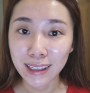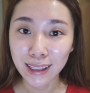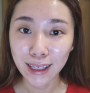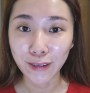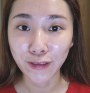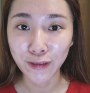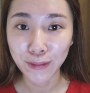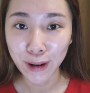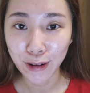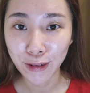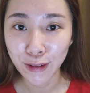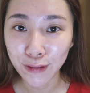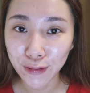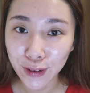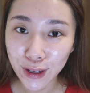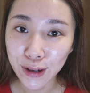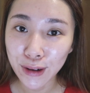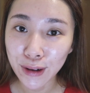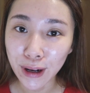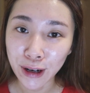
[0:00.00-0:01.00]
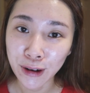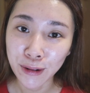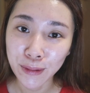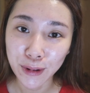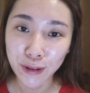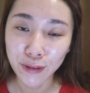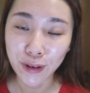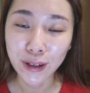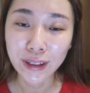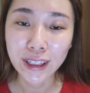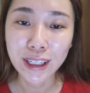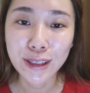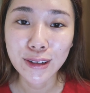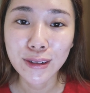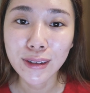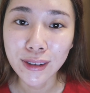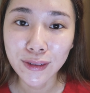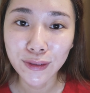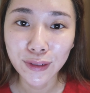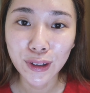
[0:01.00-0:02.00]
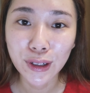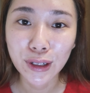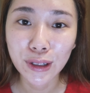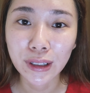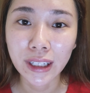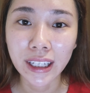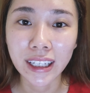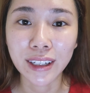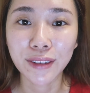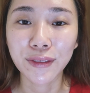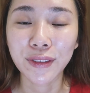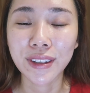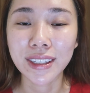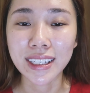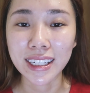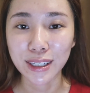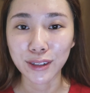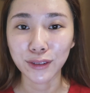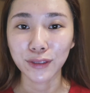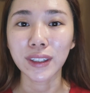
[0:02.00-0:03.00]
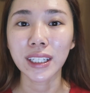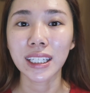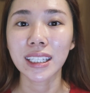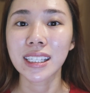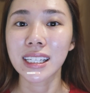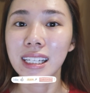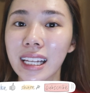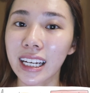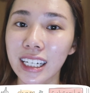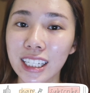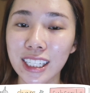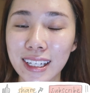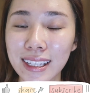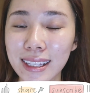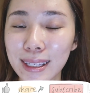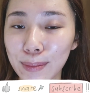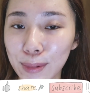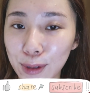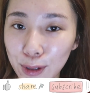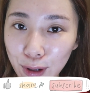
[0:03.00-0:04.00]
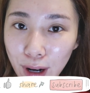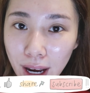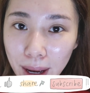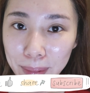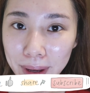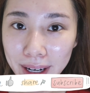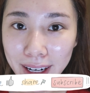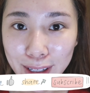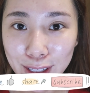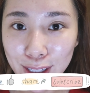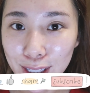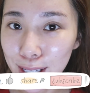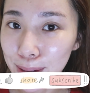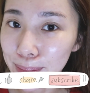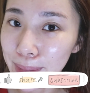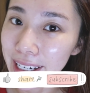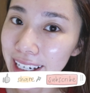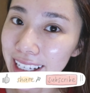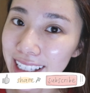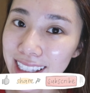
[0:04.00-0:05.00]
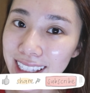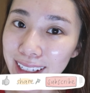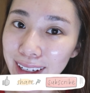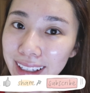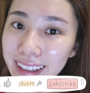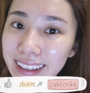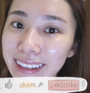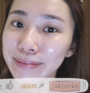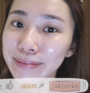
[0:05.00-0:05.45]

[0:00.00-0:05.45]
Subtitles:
is it for my review. I hope you found it useful, and if you did, don't forget to like, share and subscribe, and I'll see you in my next one.